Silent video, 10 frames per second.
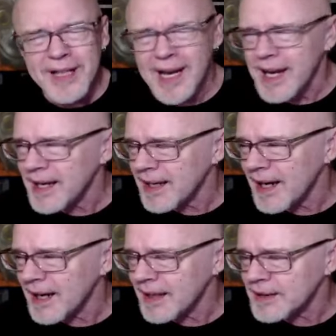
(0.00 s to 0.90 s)
a
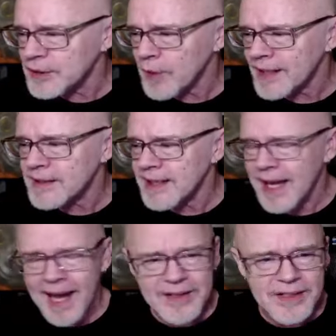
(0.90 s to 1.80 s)
uh, directed
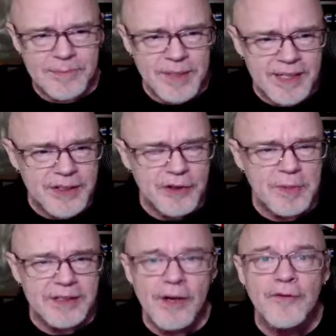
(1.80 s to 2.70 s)
at somebody
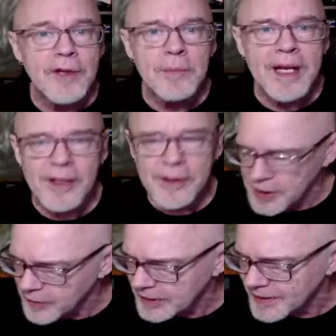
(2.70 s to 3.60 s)
assuming they're female or
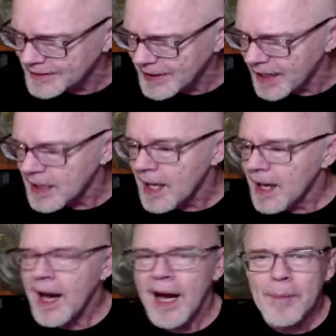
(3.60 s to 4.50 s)
anything like that.
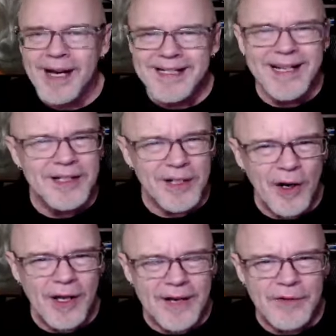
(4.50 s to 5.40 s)
Um, I tend to
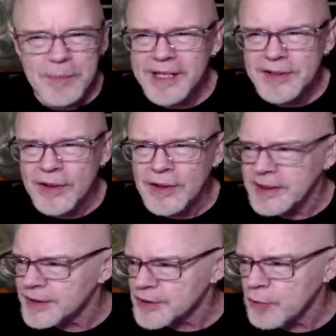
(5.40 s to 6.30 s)
call everybody
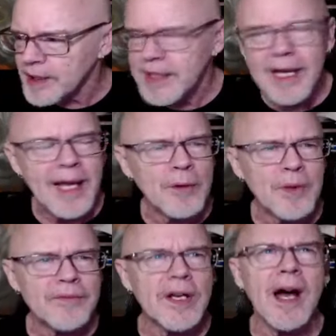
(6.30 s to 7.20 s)
darling and sweetie, and
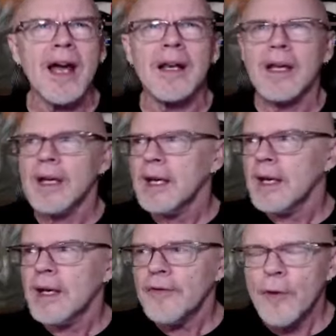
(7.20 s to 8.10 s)
we've got
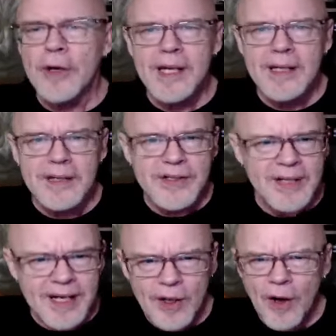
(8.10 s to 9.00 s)
four kids,
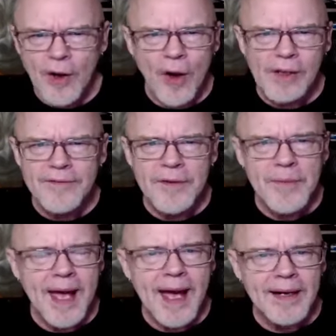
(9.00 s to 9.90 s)
and I call all of them
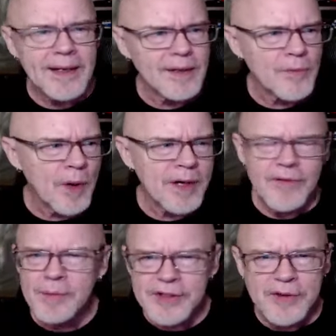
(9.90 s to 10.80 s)
that, and one of
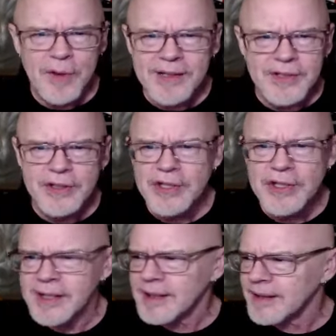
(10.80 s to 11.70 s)
them is
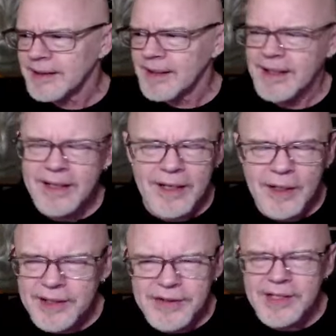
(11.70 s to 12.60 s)
transitioning, and you know,
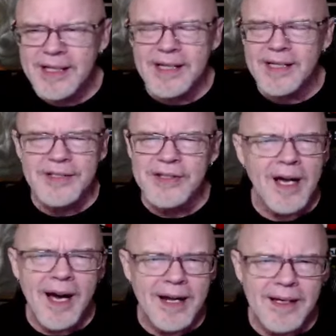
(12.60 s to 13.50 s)
it's it, it's
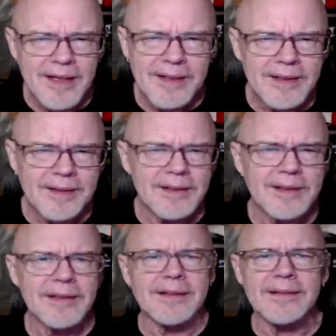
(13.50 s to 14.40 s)
not a,
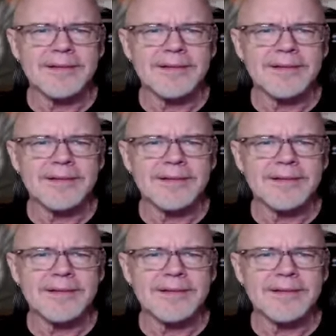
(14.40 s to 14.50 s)
a